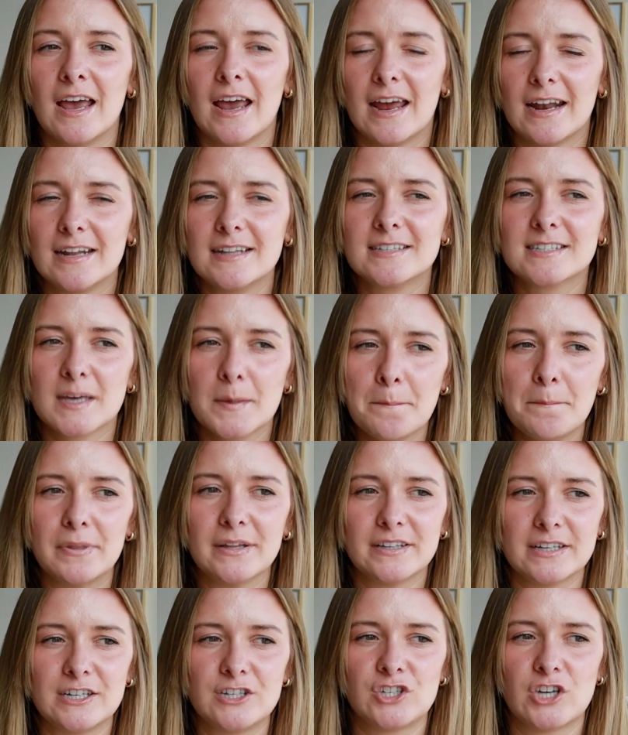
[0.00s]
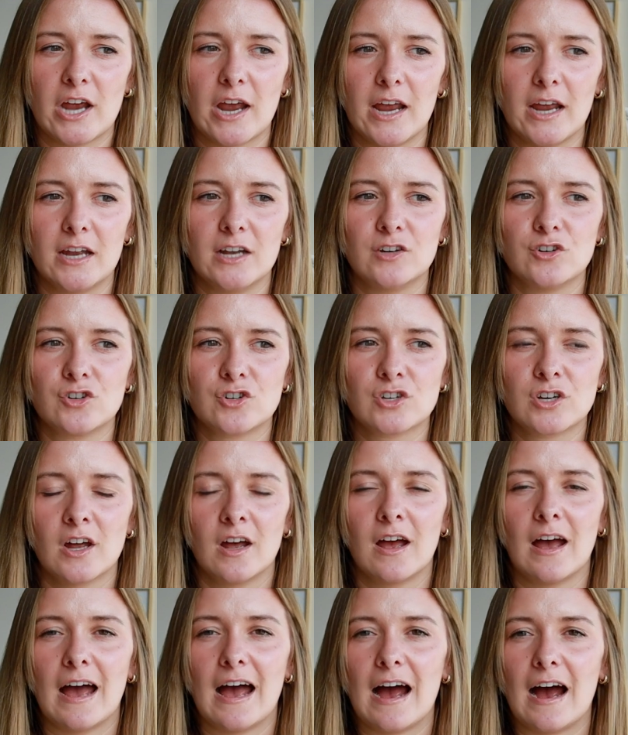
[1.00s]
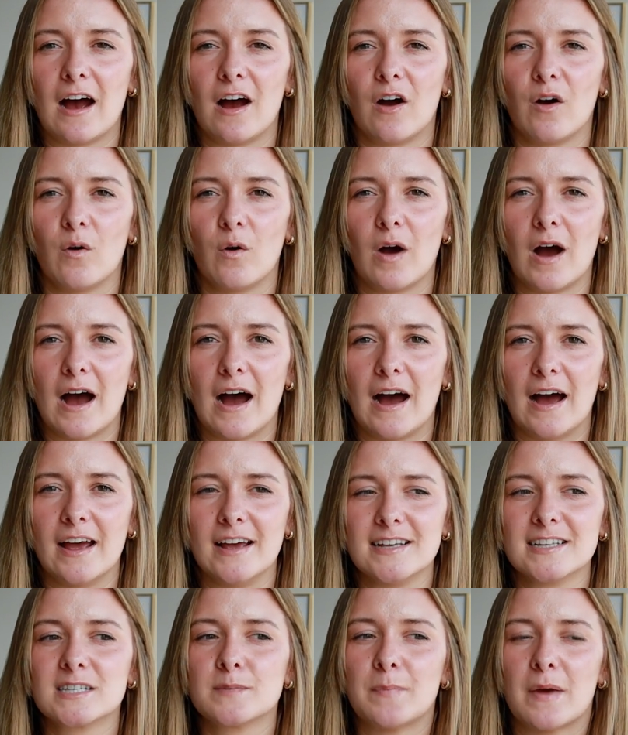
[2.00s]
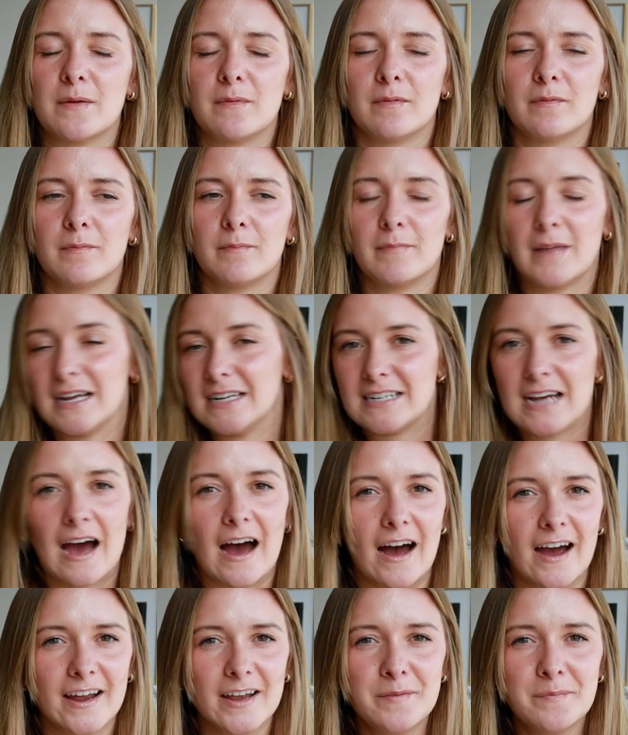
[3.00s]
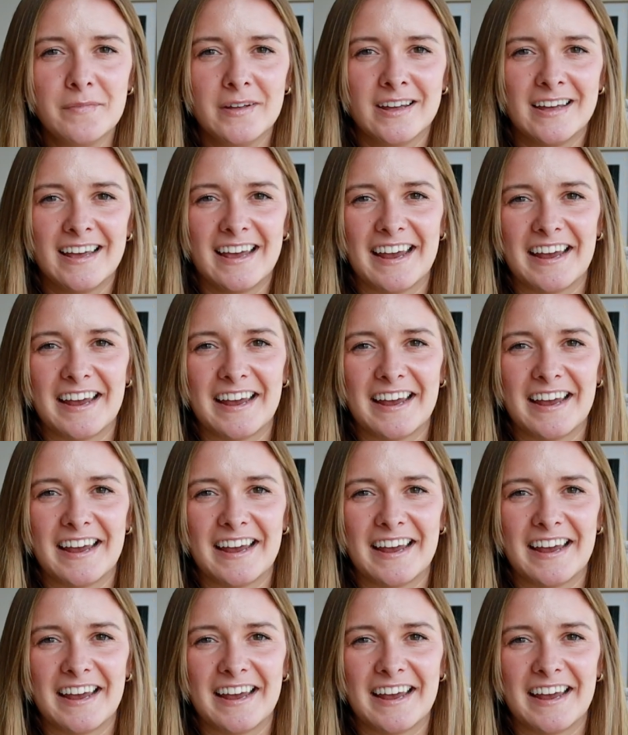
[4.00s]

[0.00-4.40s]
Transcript: and it's completely changed how I spend my time